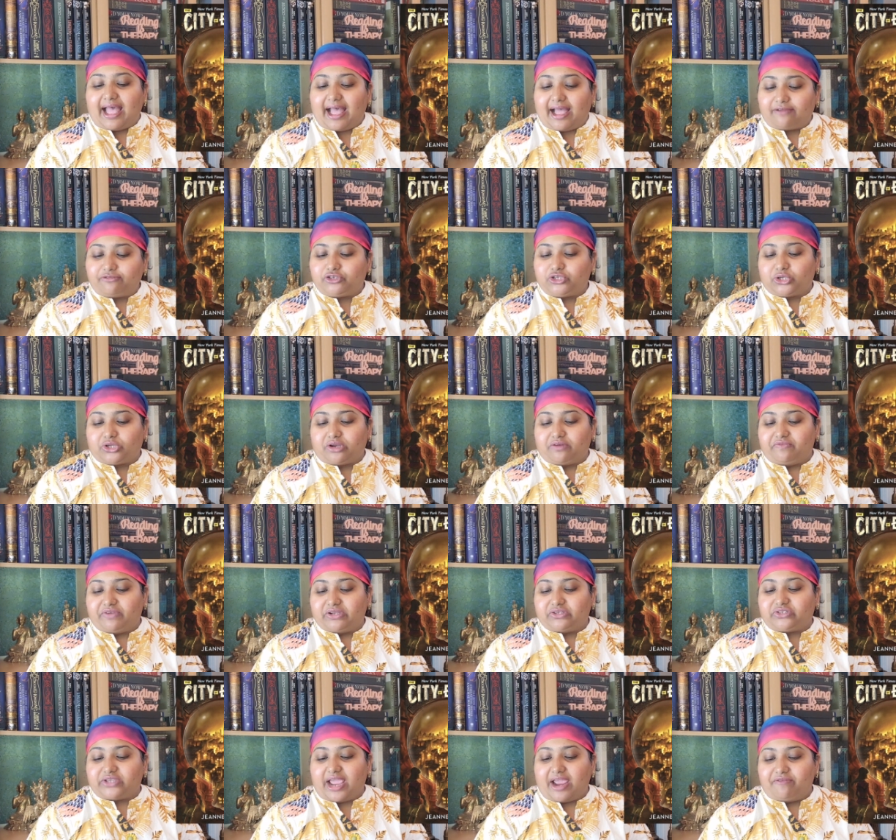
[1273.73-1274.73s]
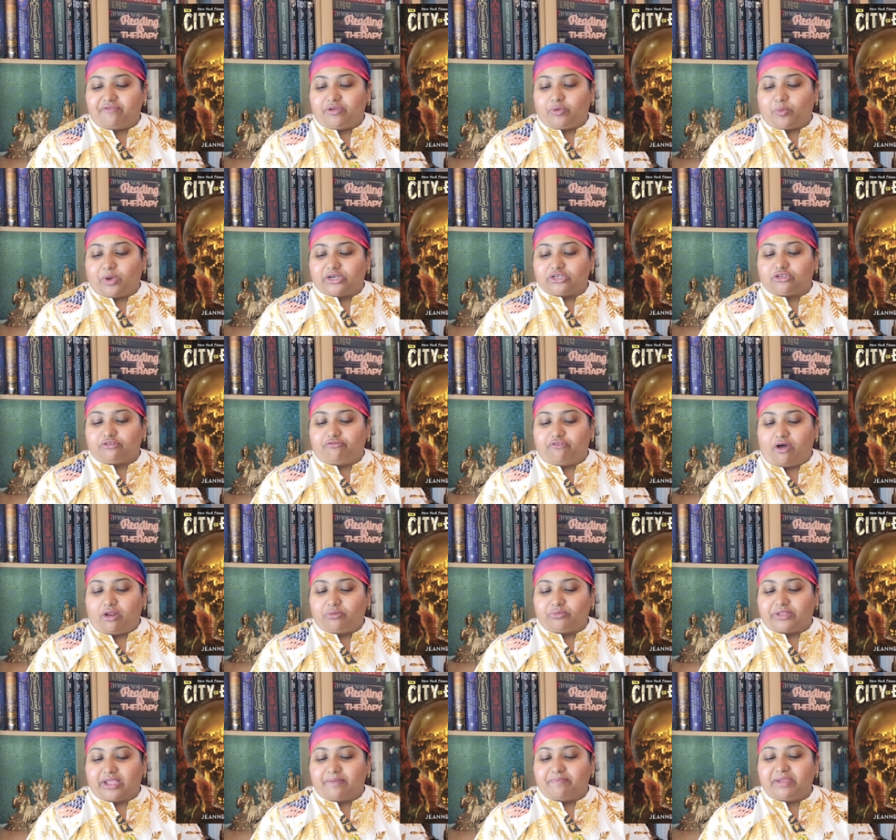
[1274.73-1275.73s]
have to convince everyone to
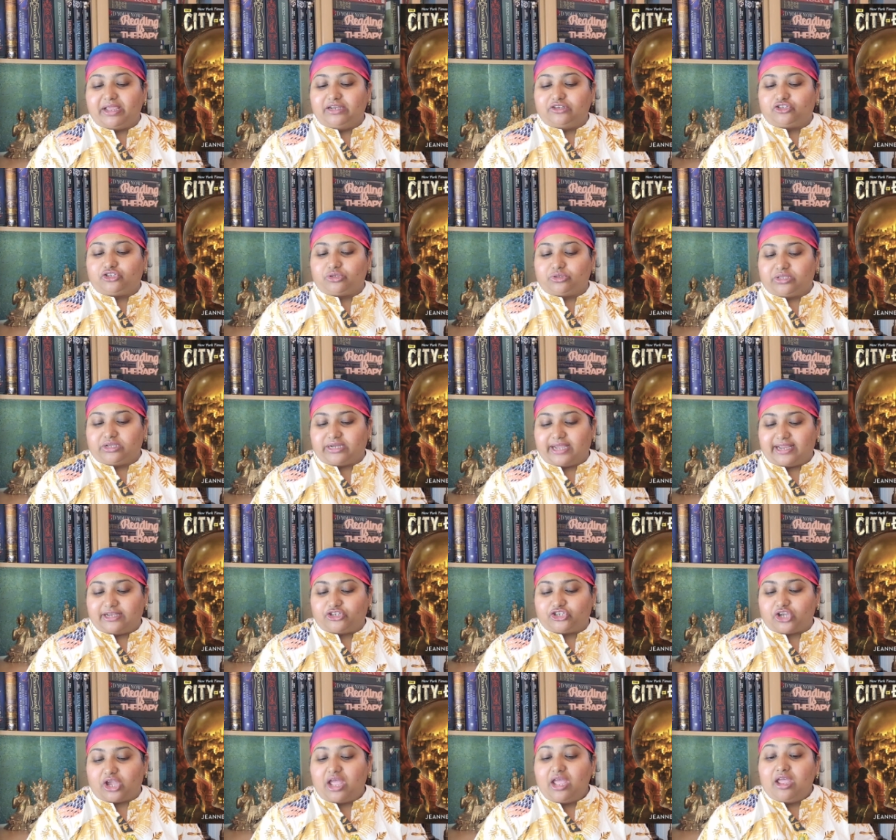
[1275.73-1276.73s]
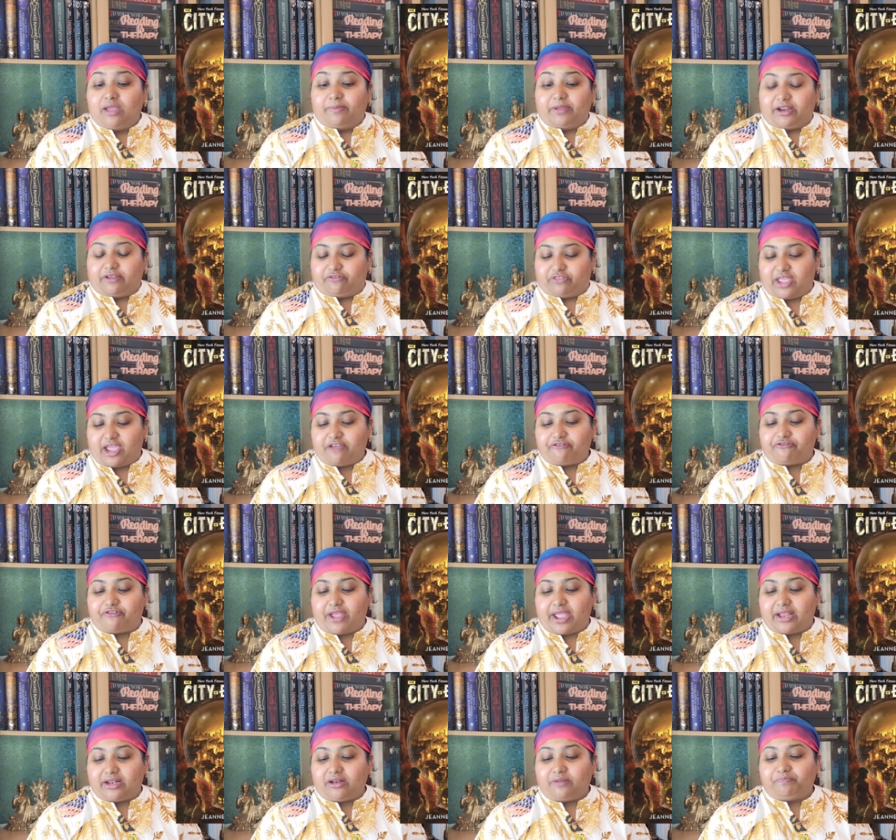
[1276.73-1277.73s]
follow them into the danger. But if they
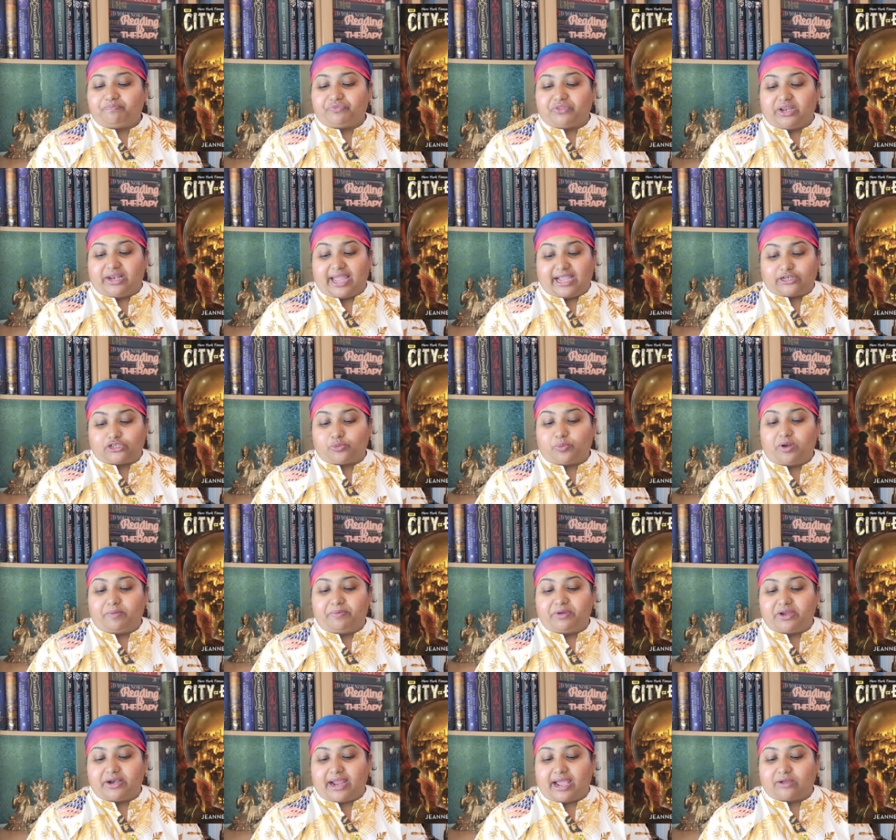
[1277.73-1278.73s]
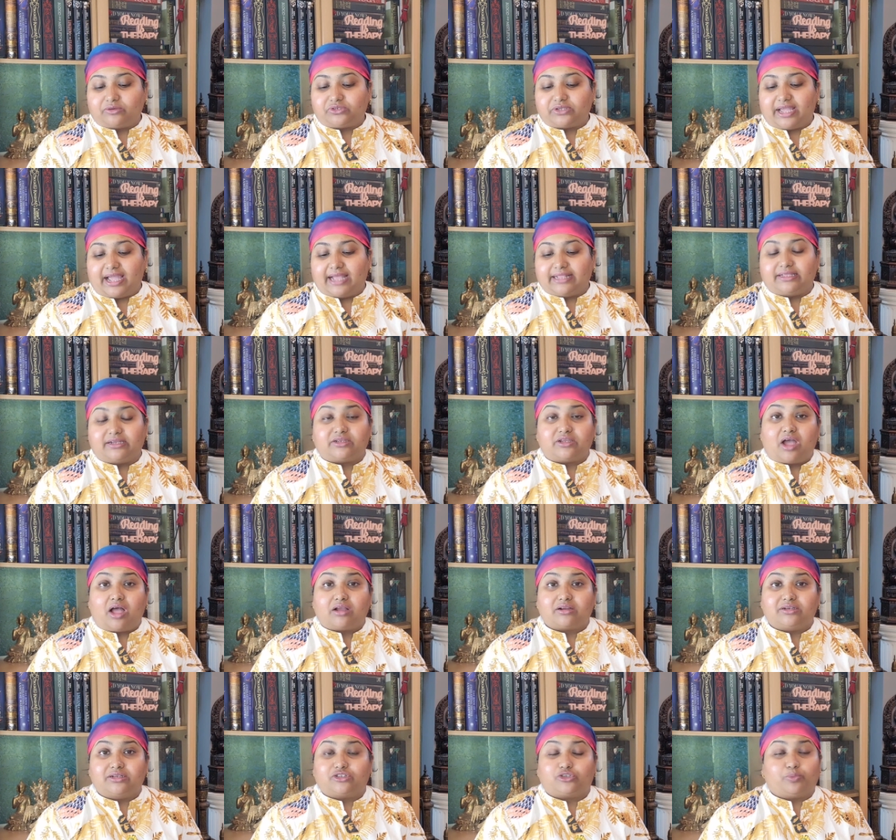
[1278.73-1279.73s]
fail, the lights will burn out and the
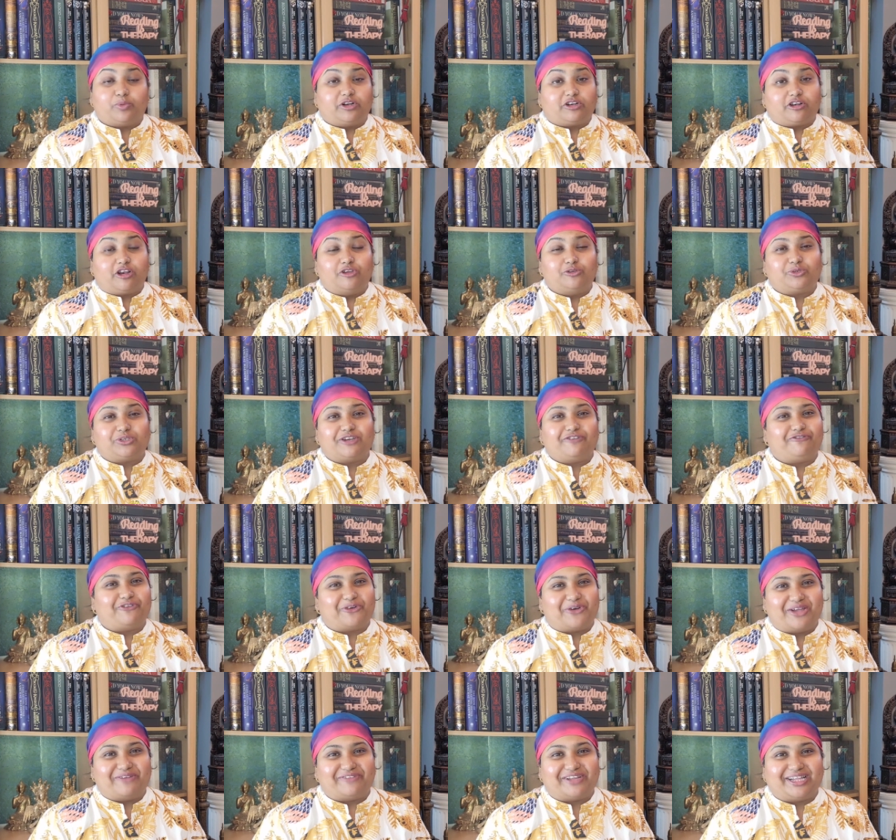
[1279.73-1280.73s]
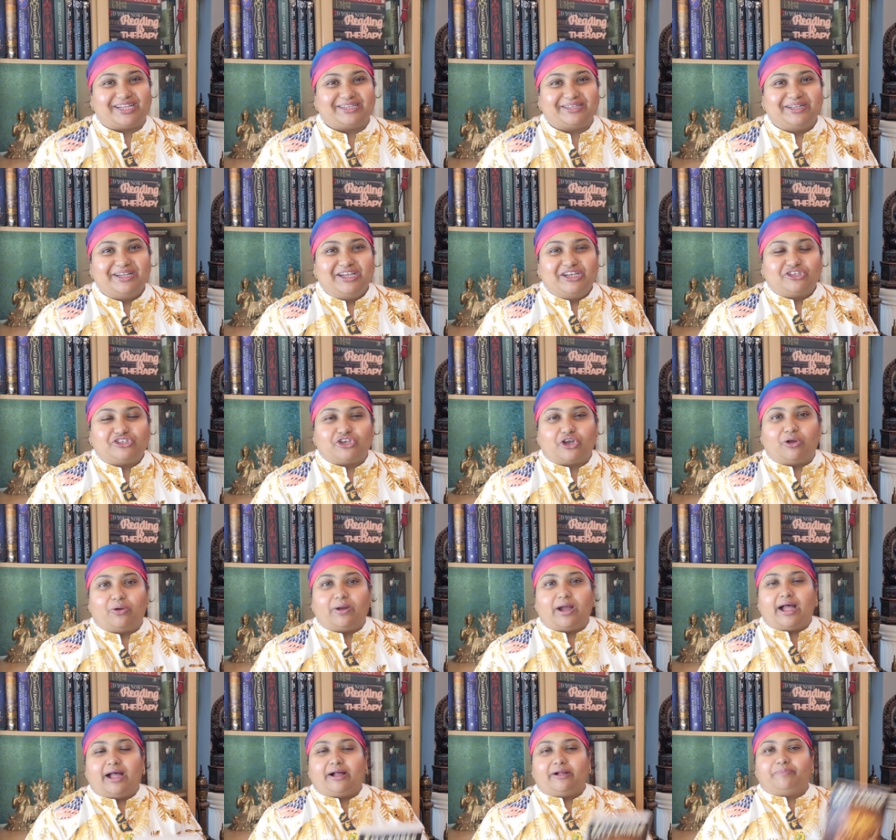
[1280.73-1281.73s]
darkness will close in forever.
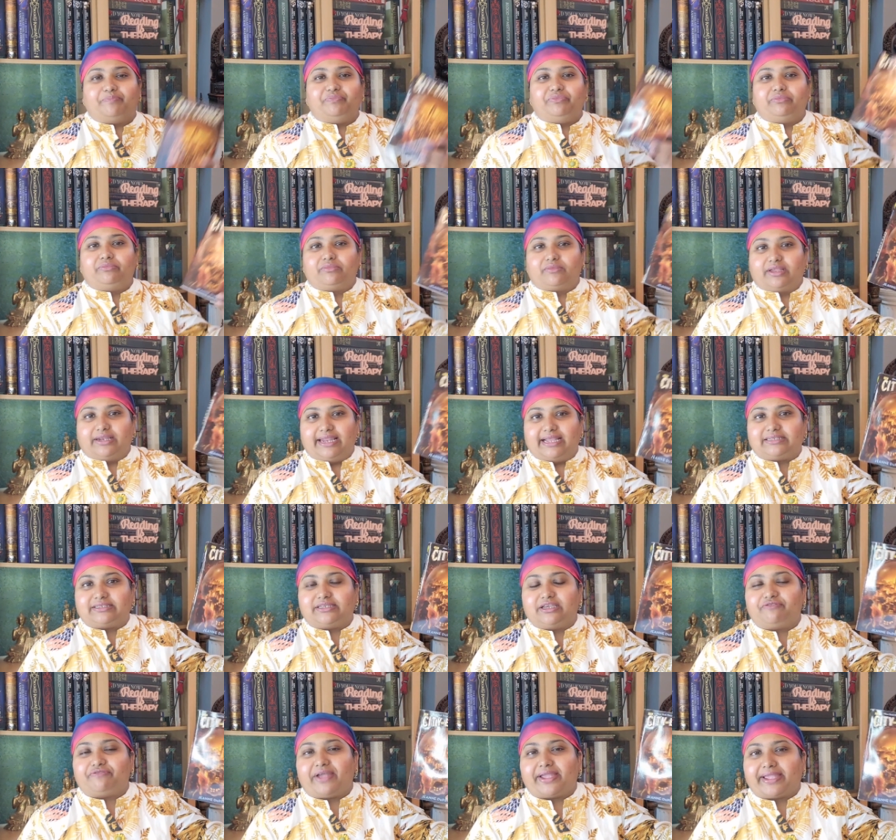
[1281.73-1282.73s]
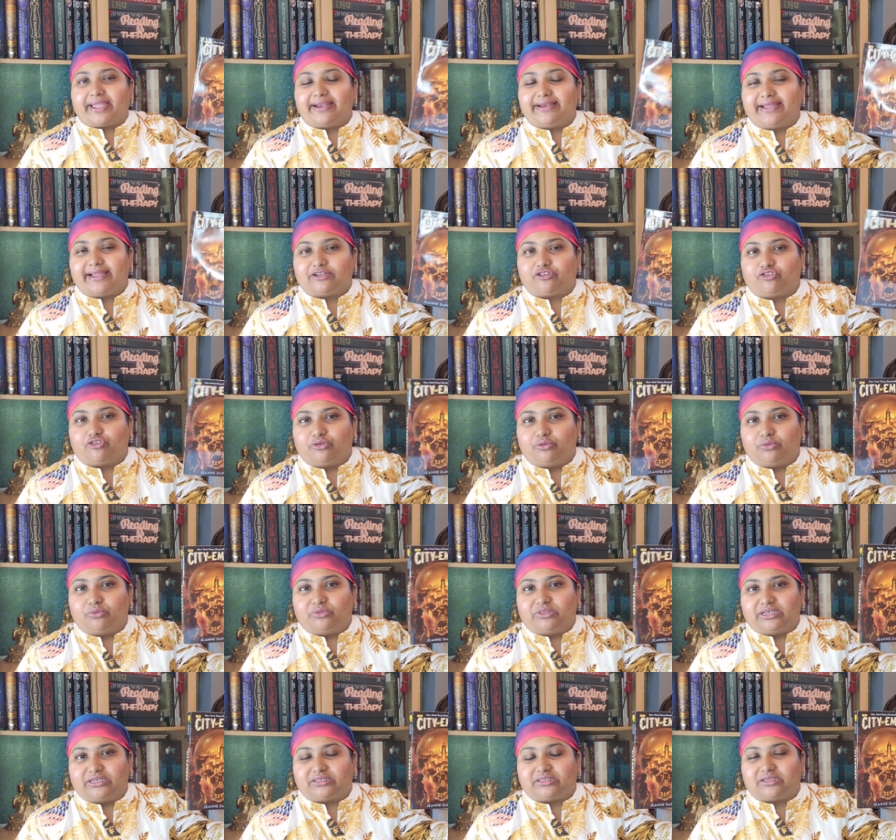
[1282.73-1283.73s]
So let's see if I can get
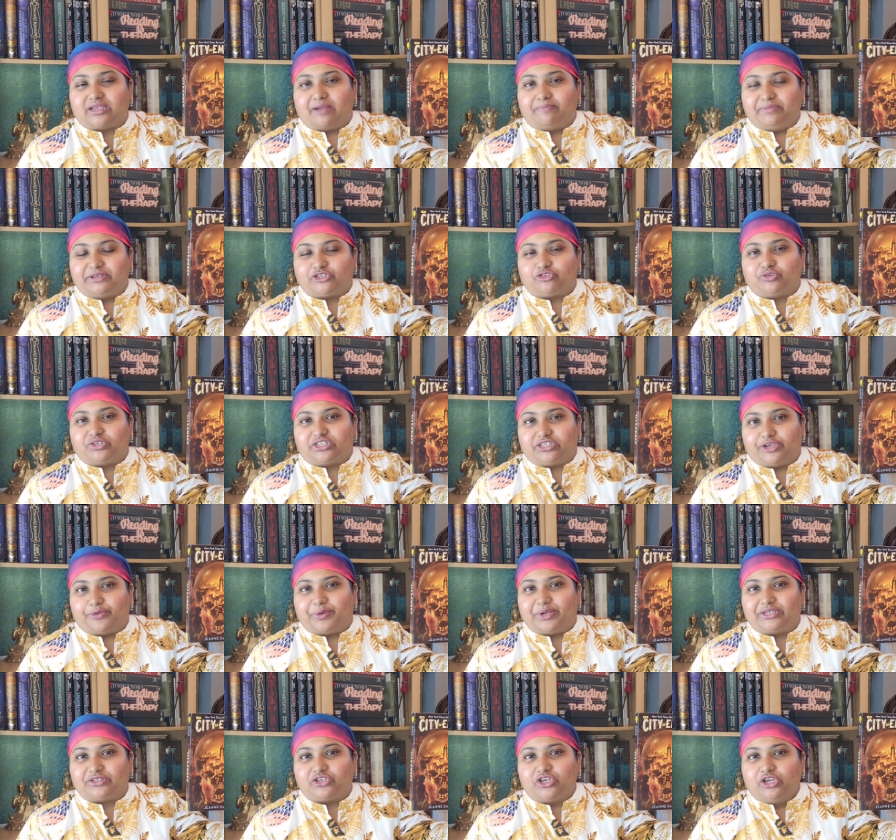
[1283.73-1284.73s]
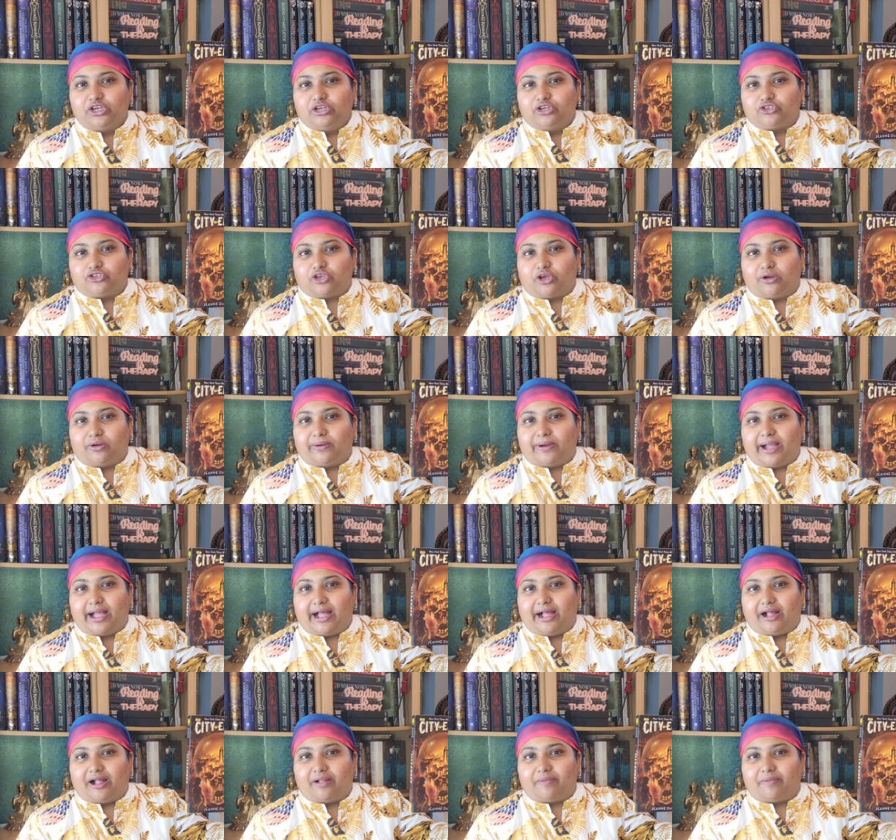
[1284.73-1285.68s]
through this mystery series. So